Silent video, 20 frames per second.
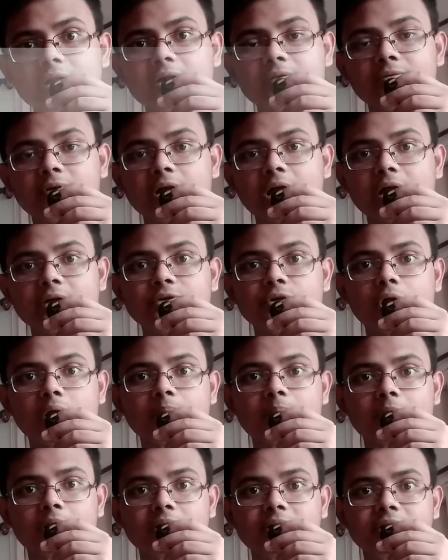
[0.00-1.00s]
whenever I
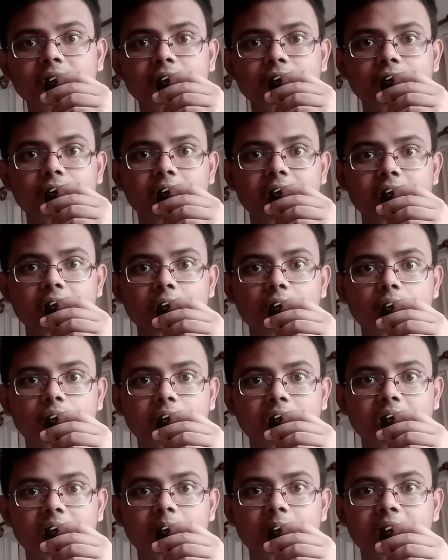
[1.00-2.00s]
drop a new video
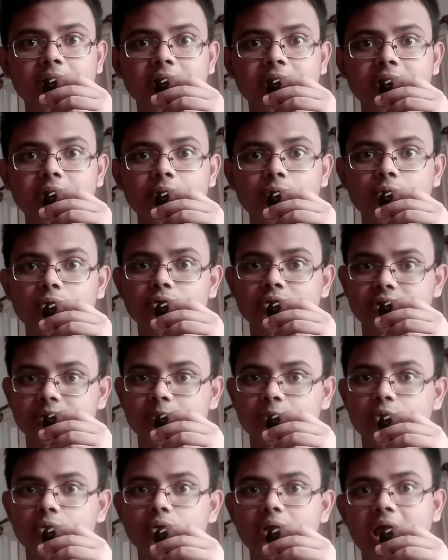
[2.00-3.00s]
recommending you
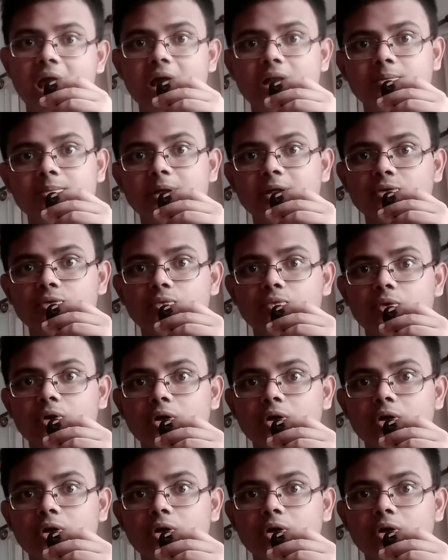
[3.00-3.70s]
some good anime to